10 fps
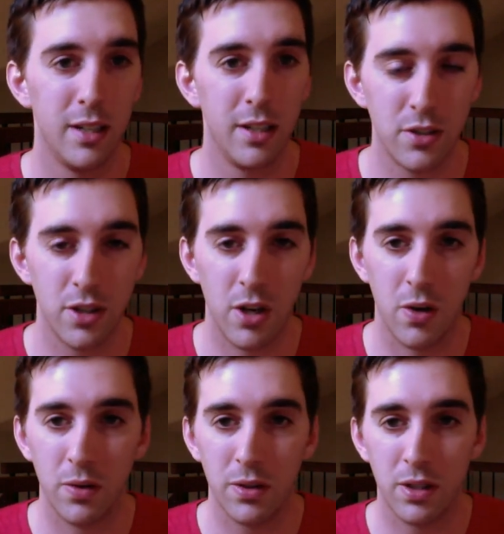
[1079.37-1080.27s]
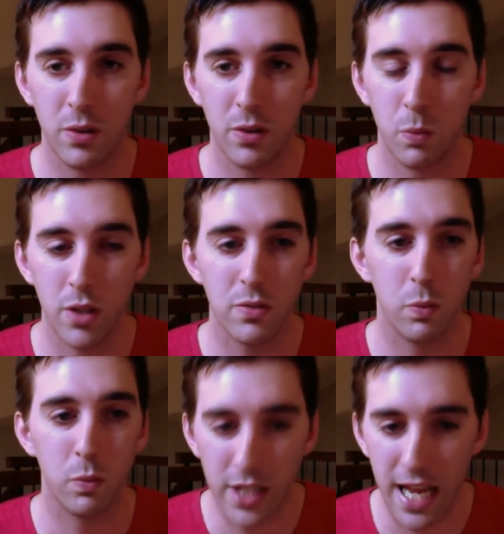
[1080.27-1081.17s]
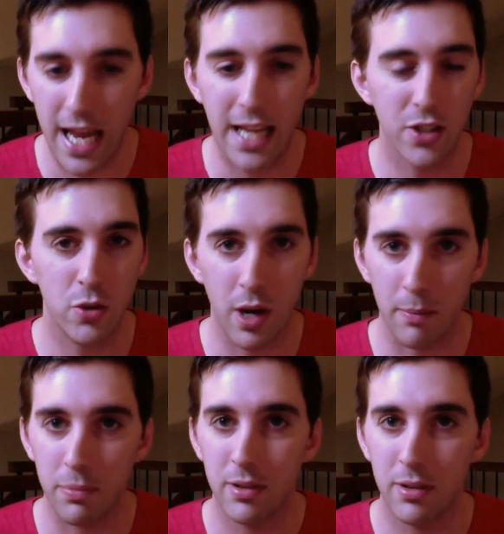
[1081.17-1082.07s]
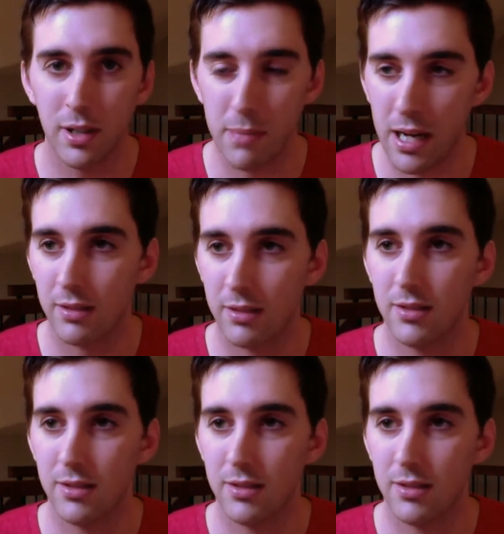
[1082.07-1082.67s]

So what hangs you up about